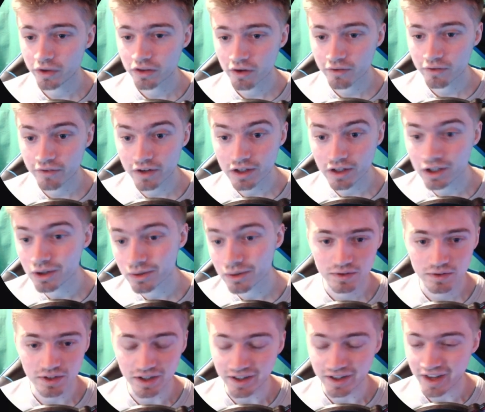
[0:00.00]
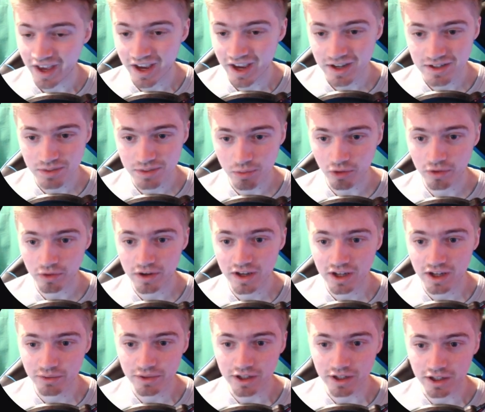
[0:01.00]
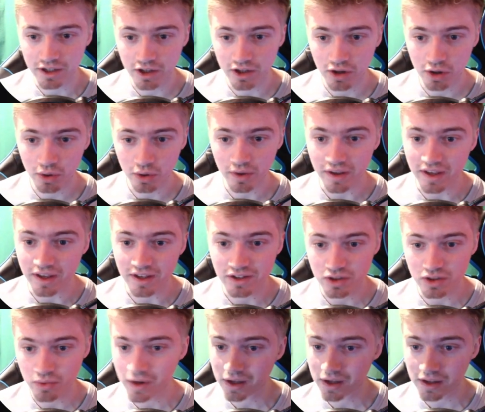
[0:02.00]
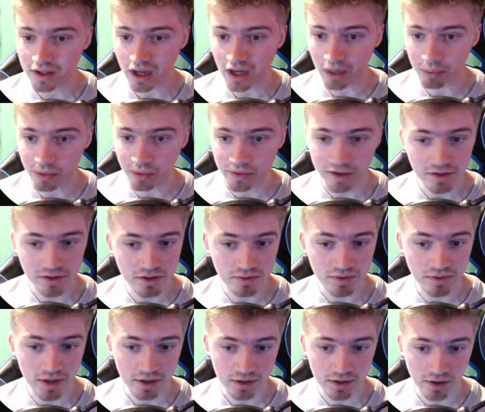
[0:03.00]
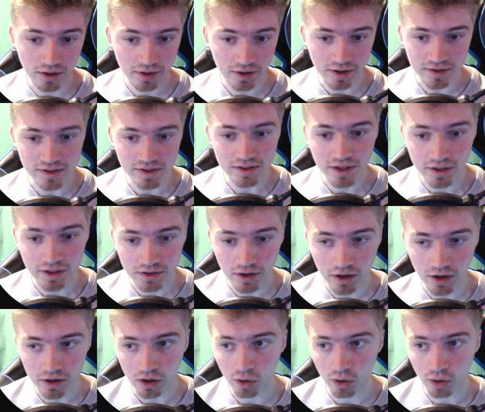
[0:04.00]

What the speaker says: our video done exporting, we can go and directly upload it to TikTok as a TikTok,